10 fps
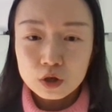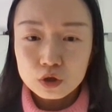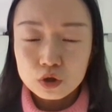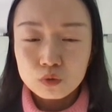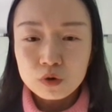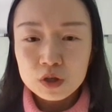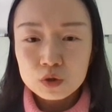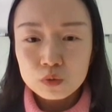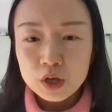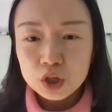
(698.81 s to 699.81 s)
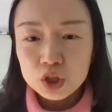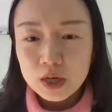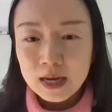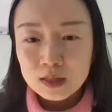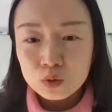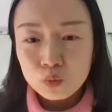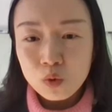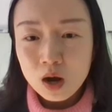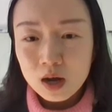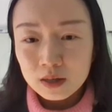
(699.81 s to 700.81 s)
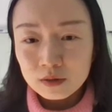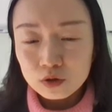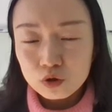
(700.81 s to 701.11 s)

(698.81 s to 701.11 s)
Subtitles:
Should we switch s1